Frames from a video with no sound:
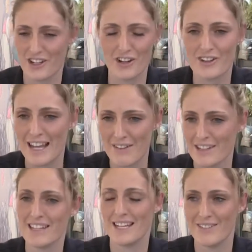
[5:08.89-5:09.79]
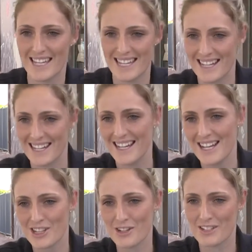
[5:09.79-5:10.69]
Don't ever leave your gear
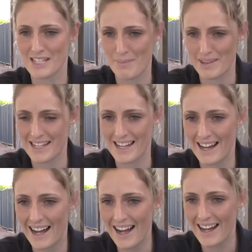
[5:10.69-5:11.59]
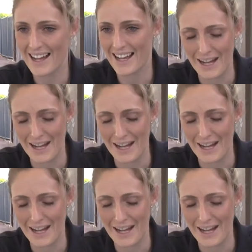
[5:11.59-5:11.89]
locked up in the car.